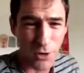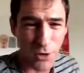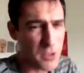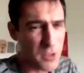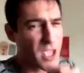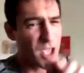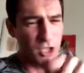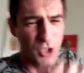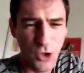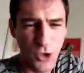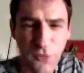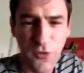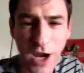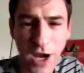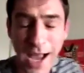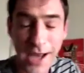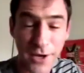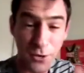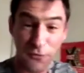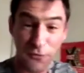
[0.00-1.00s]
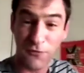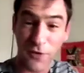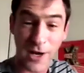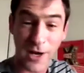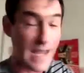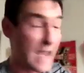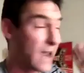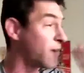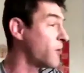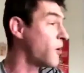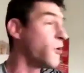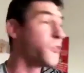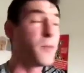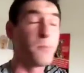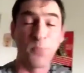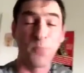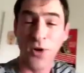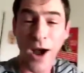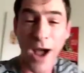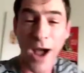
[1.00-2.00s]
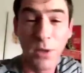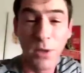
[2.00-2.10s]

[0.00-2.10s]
You've got your all the problems